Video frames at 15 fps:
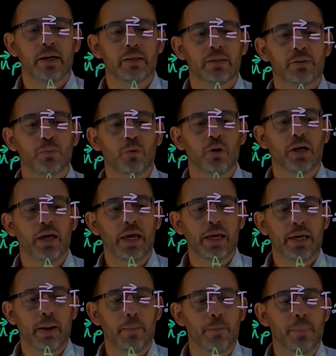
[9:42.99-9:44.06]
small
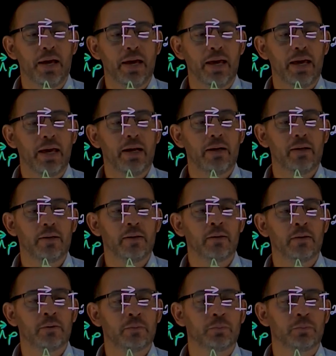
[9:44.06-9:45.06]
a, ampere